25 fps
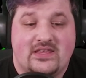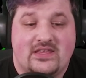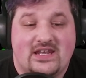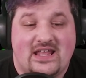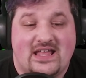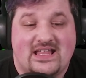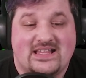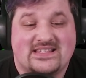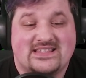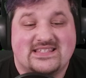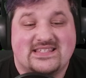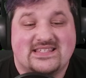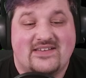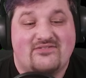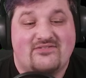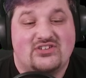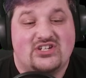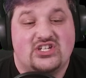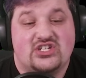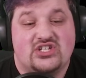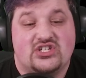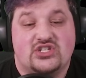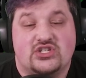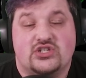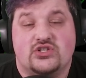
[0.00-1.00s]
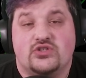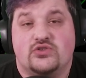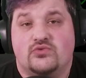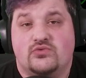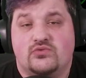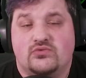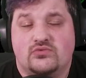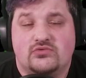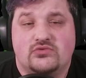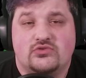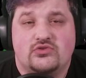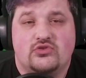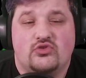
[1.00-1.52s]
Then at
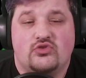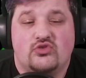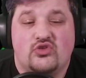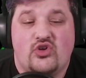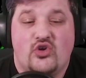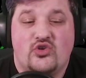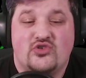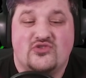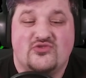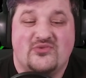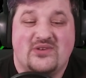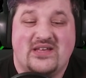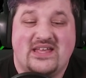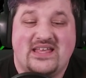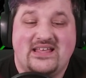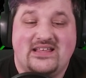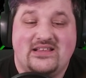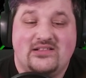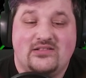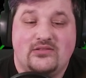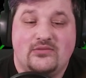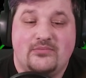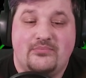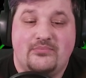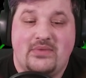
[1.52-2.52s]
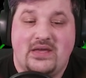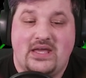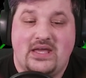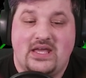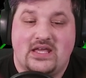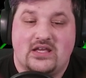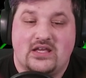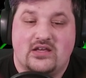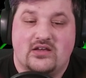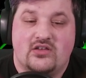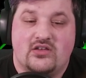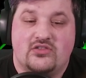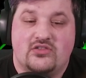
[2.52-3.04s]
72, you'll go to
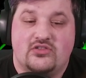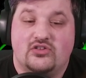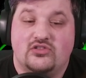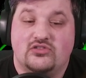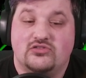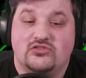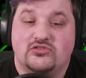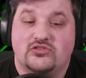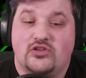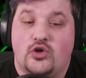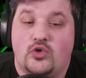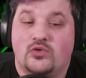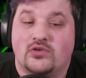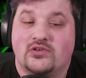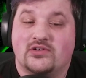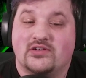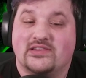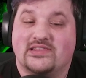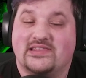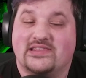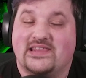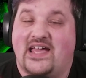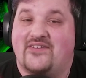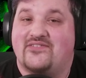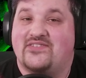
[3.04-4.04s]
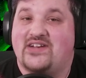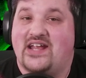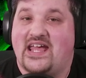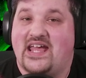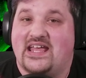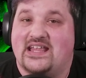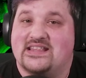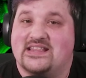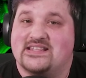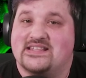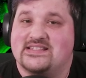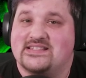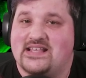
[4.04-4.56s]
Ilmig. The lower
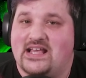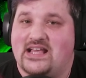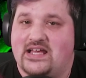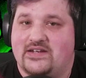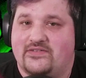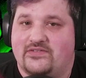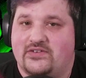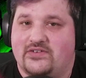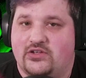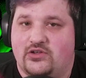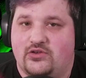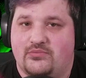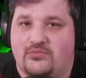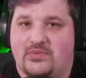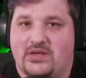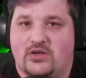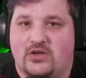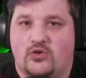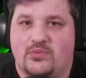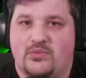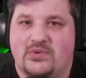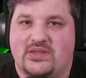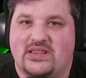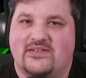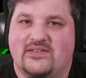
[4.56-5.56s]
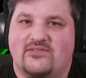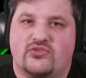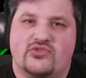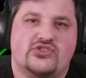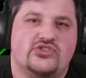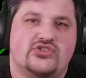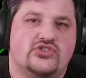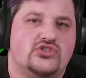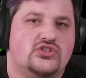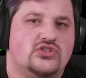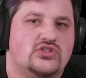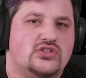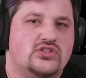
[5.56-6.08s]
left-hand side of Ilmig will be the level
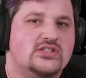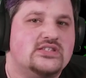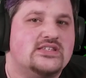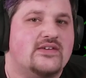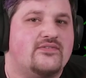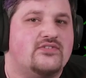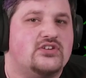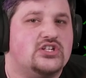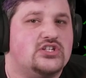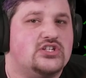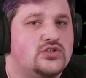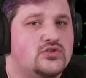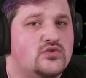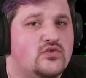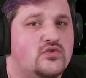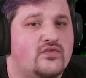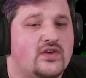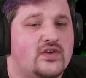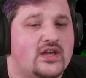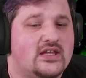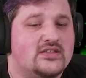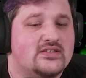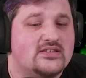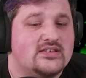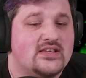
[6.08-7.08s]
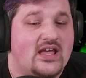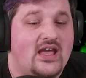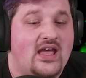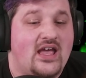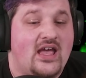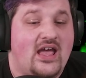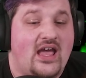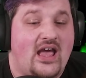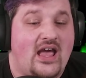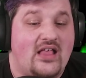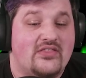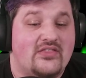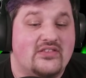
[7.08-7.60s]
72 fates,
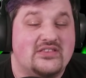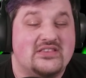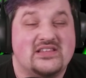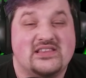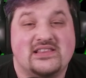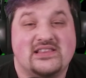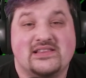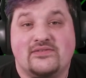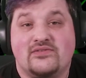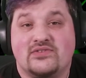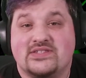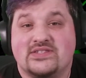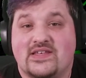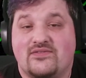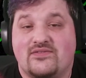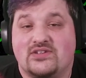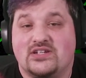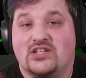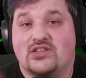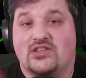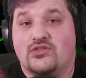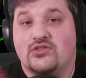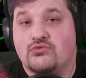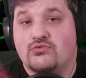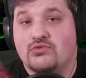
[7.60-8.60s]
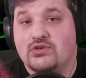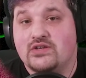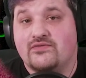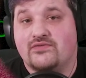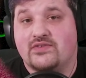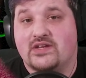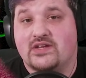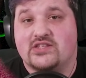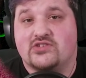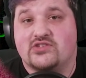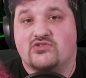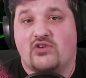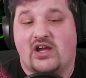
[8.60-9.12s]
and then the level 73
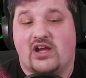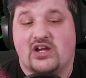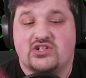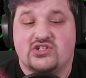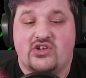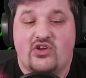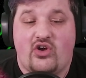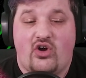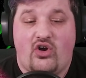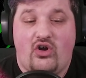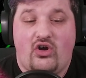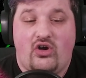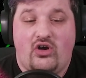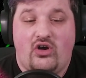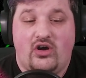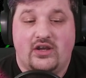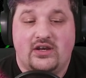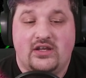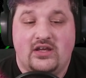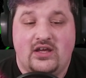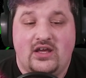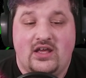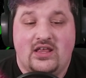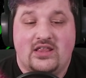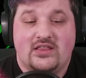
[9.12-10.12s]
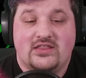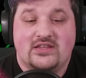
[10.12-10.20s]
fates are actually on